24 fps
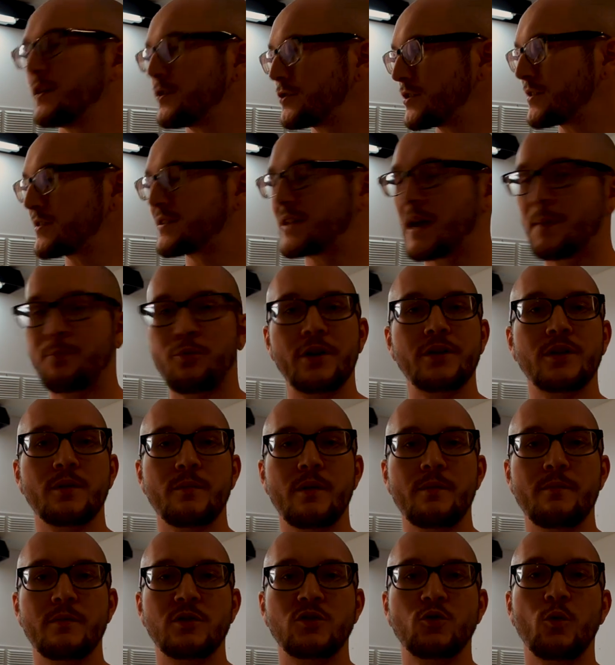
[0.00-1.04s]
just separate
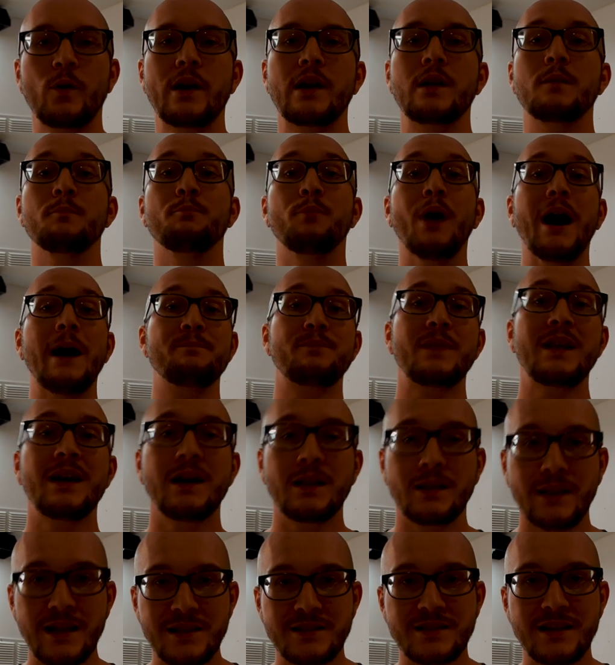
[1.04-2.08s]
them in between. But
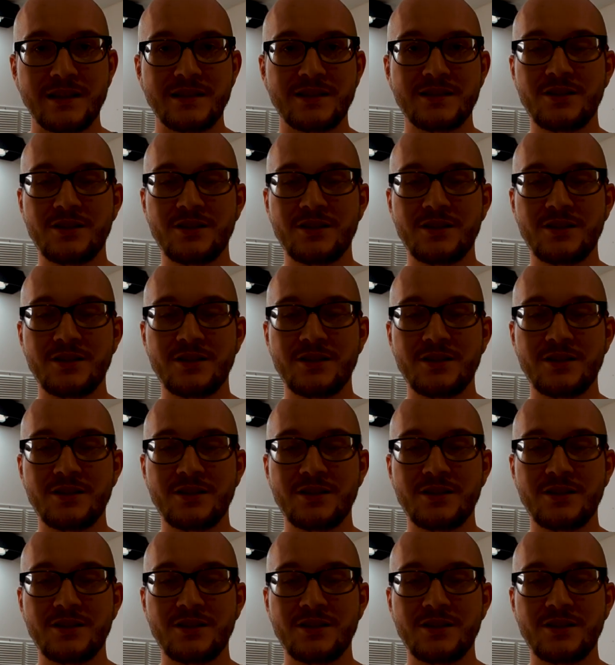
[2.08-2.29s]
let's get